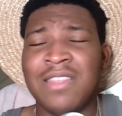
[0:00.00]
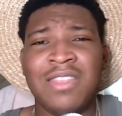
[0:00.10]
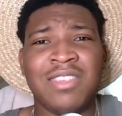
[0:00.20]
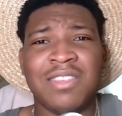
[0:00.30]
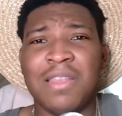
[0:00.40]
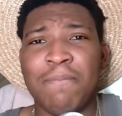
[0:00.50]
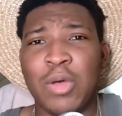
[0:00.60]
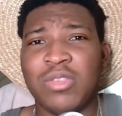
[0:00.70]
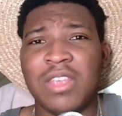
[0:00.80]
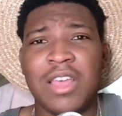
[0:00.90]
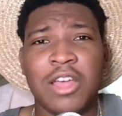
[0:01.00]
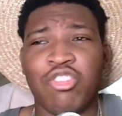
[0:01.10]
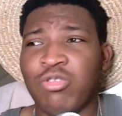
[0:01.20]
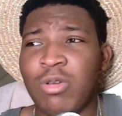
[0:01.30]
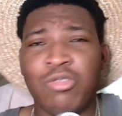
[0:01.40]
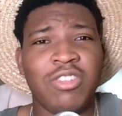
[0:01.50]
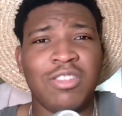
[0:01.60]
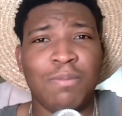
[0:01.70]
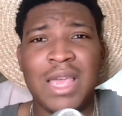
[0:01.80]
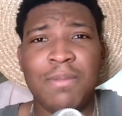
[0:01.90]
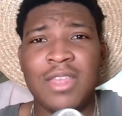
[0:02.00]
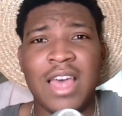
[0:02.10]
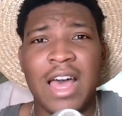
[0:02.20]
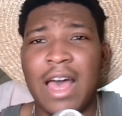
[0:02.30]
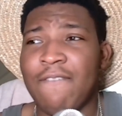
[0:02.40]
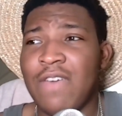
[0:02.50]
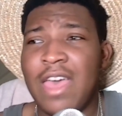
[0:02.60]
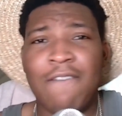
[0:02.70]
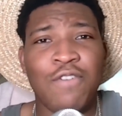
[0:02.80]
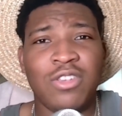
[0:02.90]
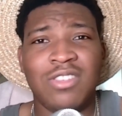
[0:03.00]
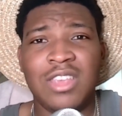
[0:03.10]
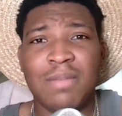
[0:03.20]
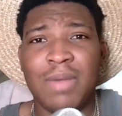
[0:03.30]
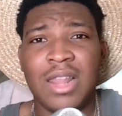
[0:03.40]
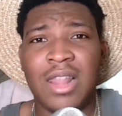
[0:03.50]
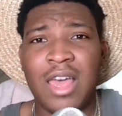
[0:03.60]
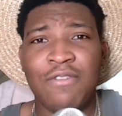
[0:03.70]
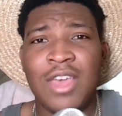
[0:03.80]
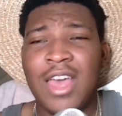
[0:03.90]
this is the most atrocious baby that I've ever seen in my life.